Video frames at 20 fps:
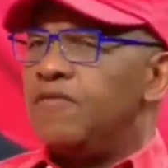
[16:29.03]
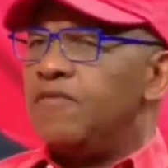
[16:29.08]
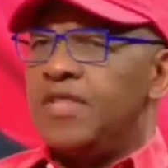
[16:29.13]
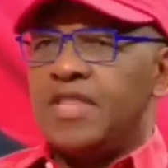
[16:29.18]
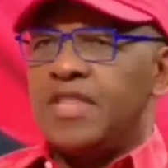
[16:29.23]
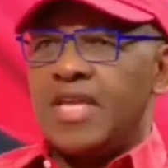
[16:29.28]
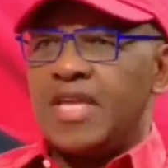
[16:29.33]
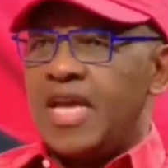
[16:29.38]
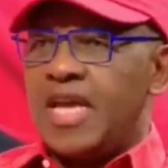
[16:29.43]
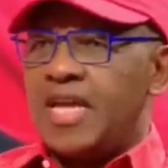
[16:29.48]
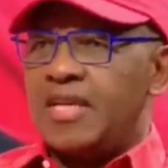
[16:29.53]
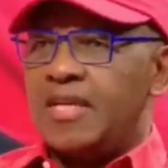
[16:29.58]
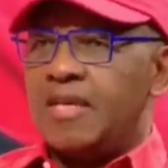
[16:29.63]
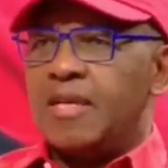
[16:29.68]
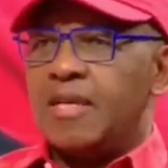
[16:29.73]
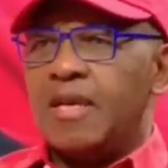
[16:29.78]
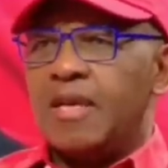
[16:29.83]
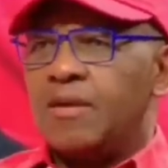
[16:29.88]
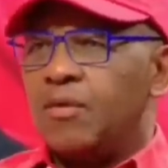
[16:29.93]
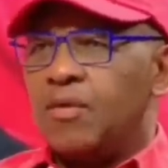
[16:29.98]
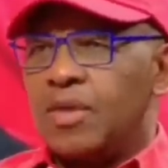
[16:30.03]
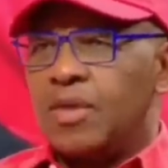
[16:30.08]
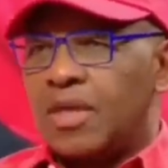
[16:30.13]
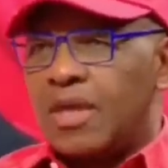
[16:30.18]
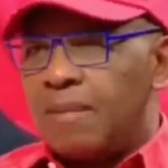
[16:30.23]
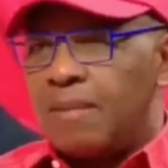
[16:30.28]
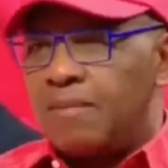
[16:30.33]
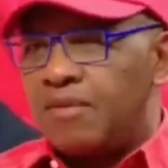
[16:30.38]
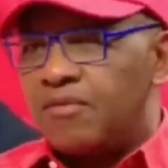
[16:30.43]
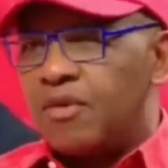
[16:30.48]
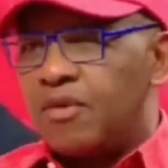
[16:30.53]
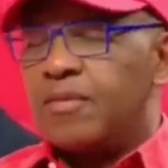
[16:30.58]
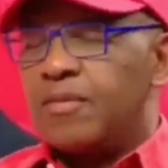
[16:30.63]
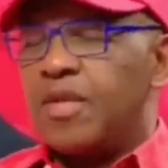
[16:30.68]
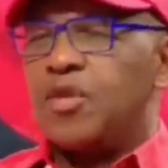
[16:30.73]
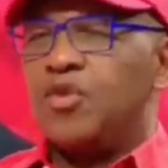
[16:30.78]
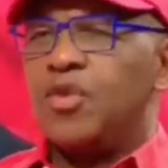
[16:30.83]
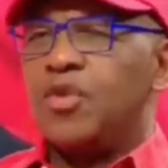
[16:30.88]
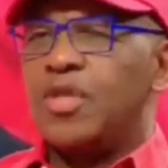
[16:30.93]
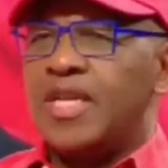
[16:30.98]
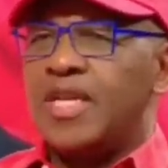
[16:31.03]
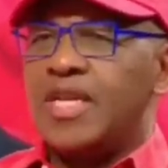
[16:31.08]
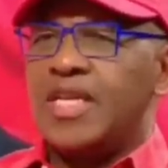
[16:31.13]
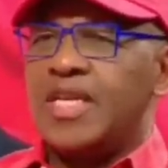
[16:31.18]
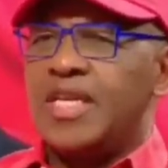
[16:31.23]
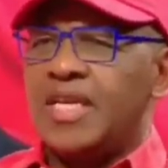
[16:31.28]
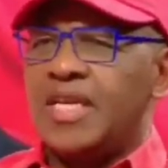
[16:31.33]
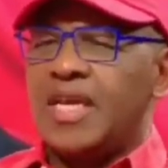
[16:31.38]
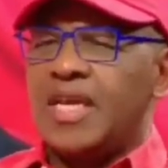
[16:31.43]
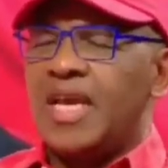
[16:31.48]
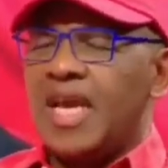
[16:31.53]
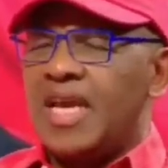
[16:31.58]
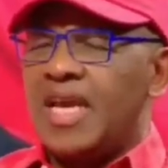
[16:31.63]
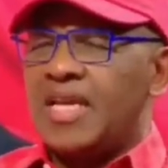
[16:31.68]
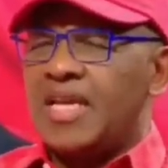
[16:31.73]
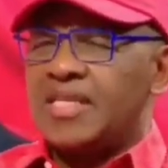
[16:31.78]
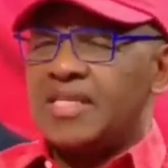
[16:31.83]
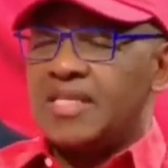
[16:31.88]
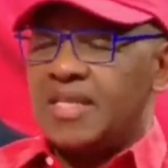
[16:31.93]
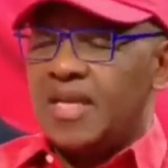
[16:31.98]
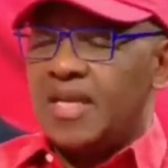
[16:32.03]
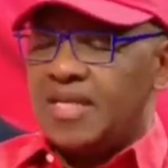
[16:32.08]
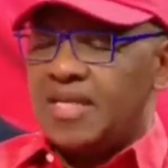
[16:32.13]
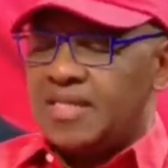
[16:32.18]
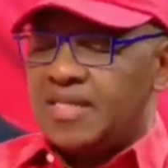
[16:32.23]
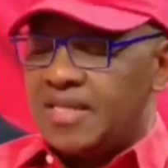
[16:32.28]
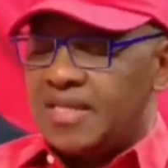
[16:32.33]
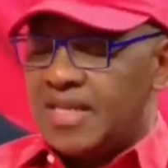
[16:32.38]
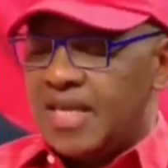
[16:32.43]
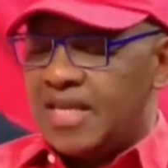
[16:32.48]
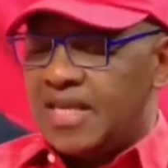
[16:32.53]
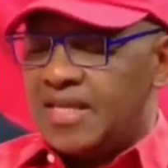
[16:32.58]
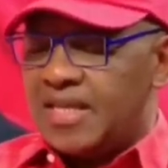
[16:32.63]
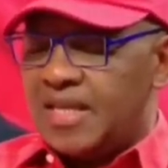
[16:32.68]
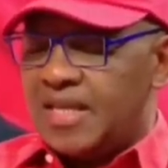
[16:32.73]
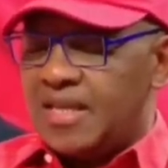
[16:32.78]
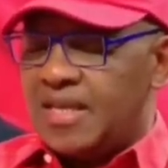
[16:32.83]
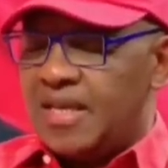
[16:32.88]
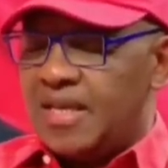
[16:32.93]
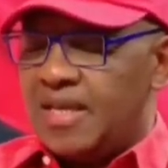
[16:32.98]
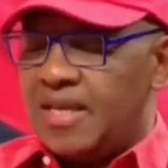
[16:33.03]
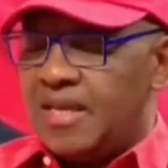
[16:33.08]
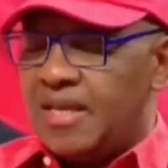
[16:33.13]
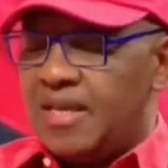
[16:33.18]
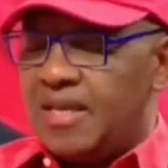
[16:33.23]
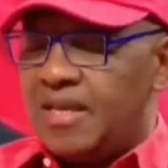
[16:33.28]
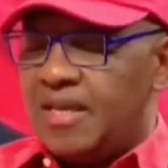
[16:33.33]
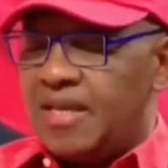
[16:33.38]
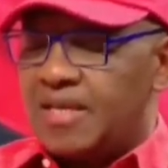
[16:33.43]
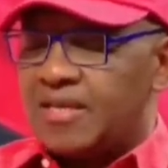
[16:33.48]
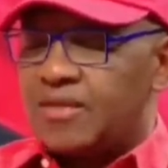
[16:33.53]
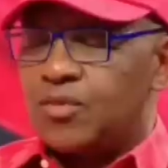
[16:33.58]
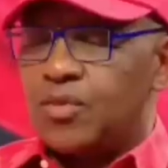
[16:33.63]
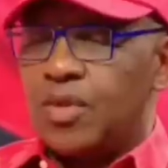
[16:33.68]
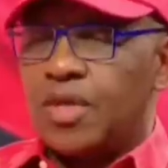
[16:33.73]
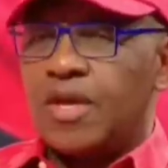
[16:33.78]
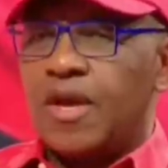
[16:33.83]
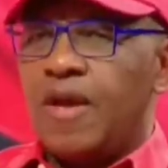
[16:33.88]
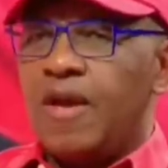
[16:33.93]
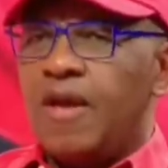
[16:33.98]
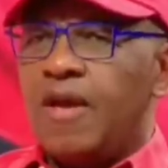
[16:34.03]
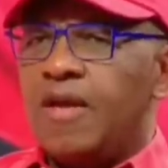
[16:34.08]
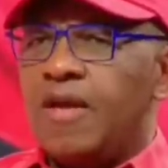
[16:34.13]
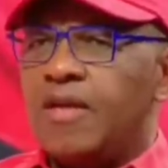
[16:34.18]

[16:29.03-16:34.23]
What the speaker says: even then, coming from the Youth League, and as he said last week,